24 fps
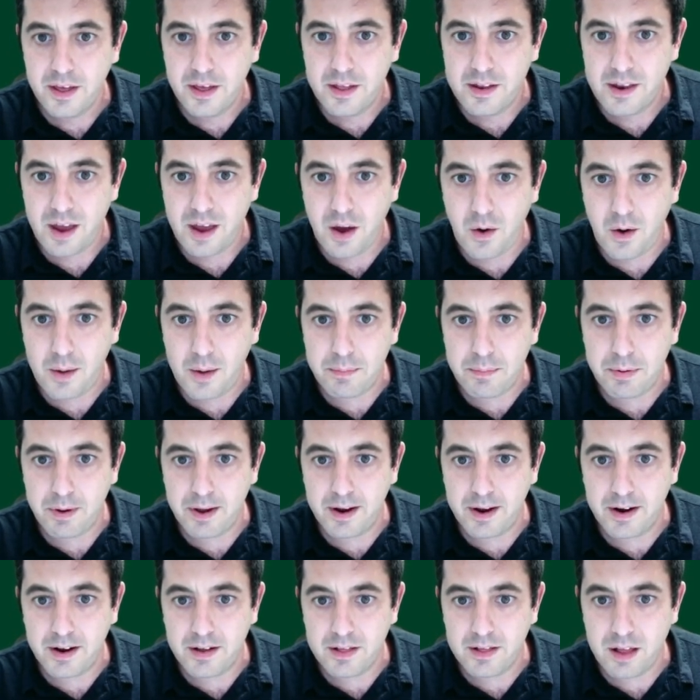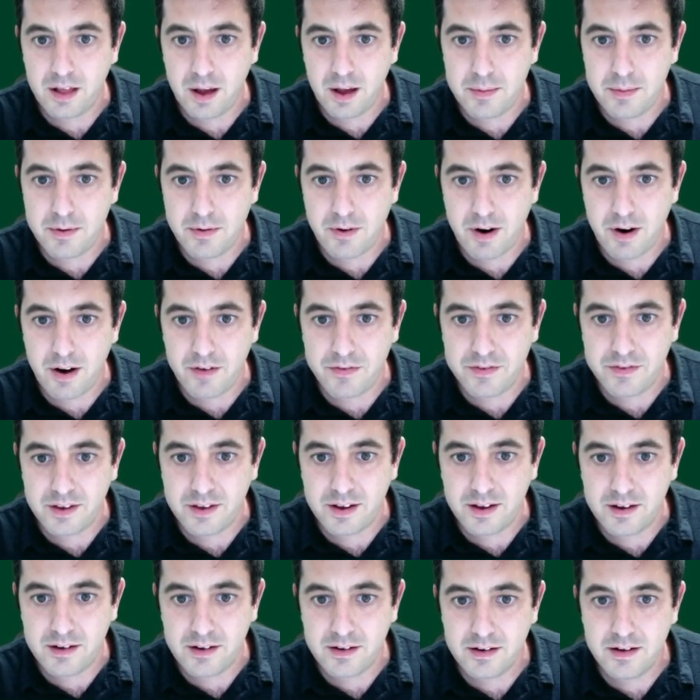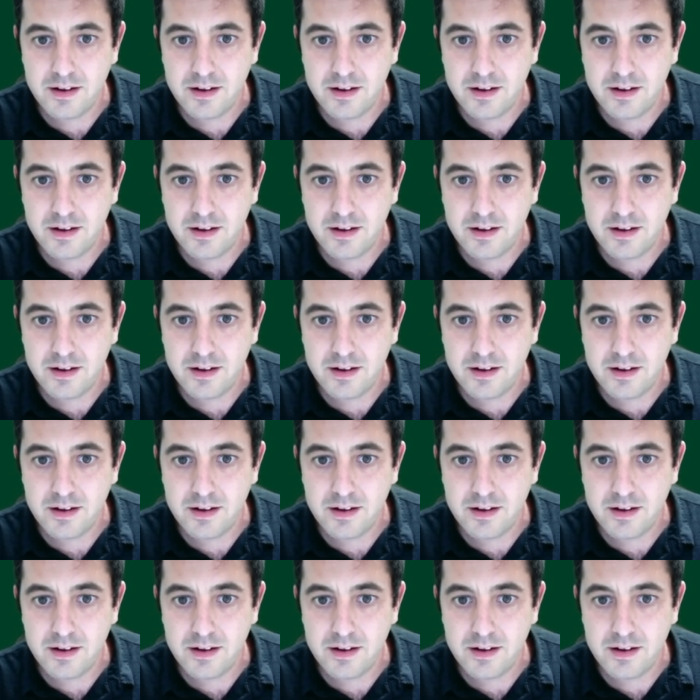Now I played club and roughed it.